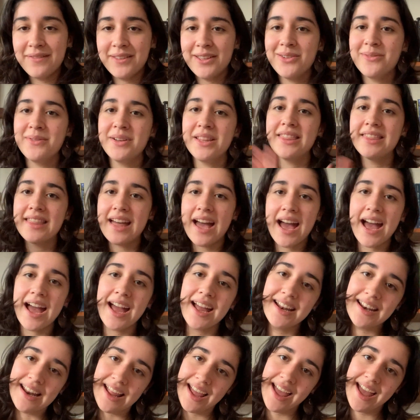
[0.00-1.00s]
you with
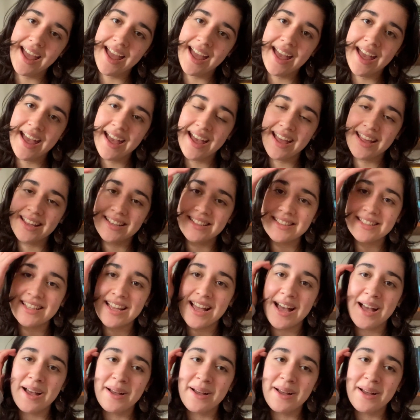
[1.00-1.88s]
that, and